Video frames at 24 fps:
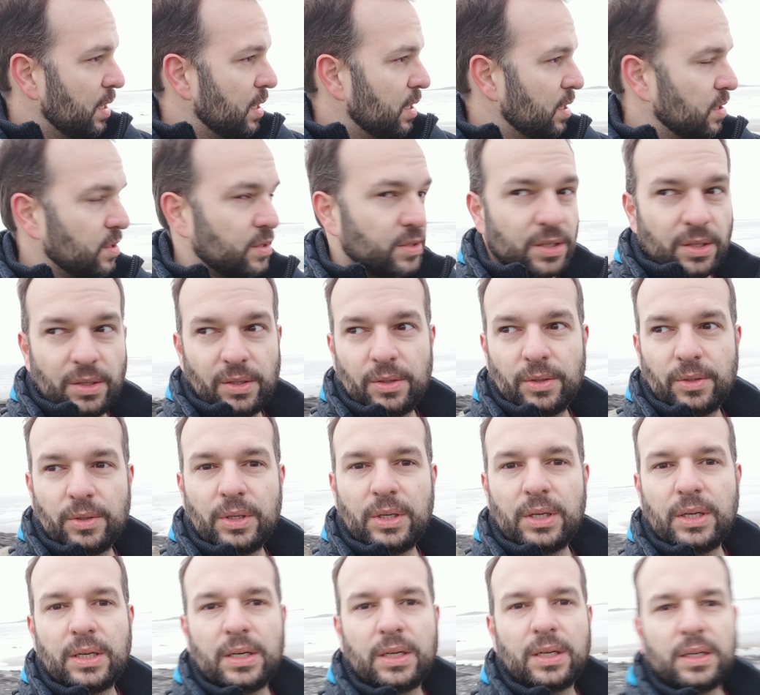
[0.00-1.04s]
So
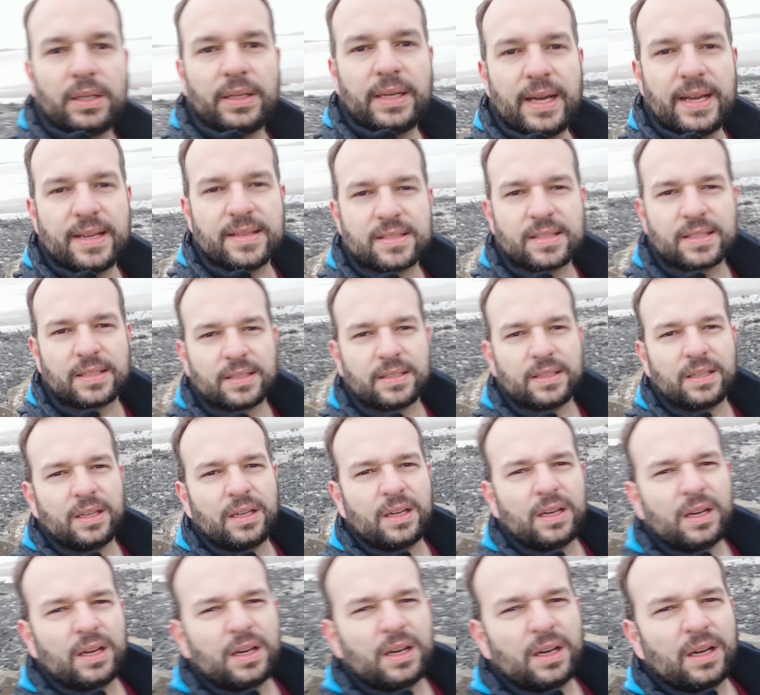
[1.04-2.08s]
yes,
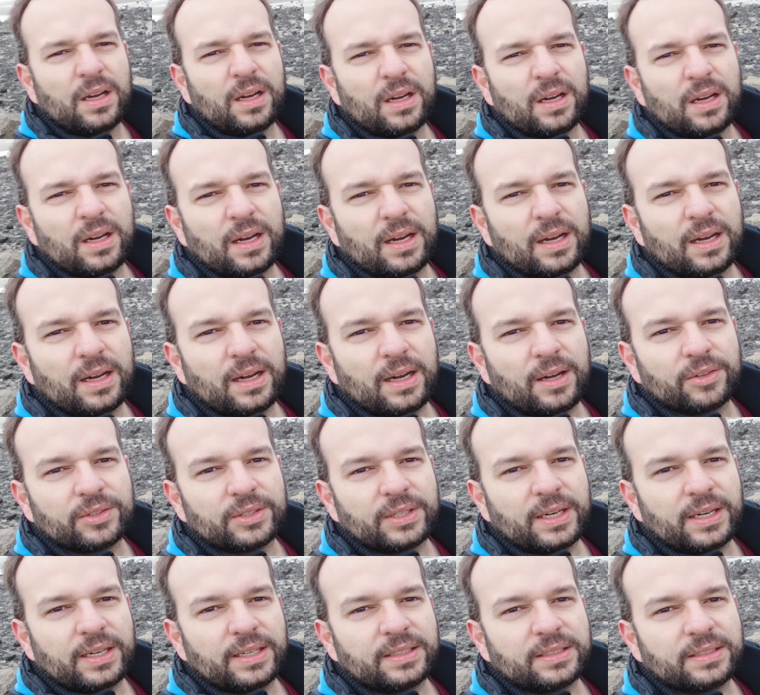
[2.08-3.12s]
out
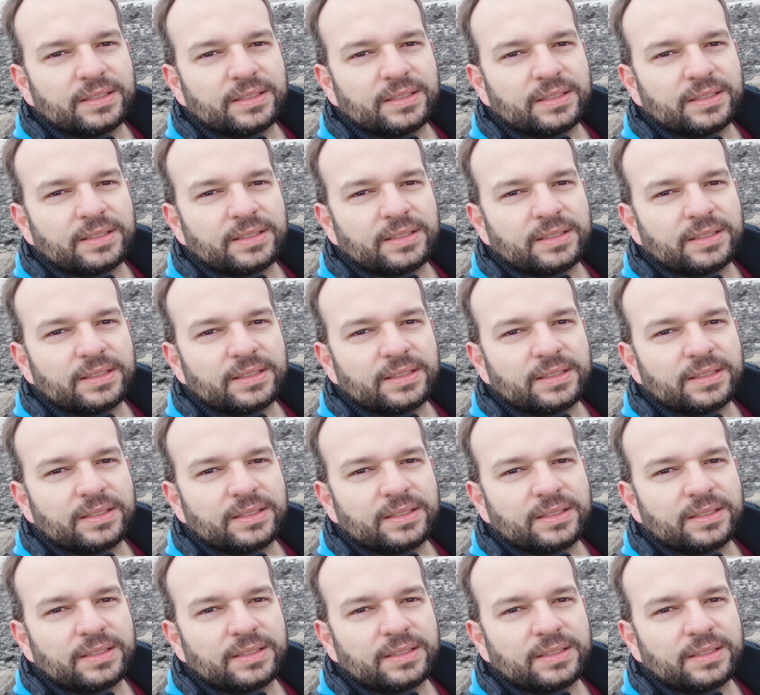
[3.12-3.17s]
there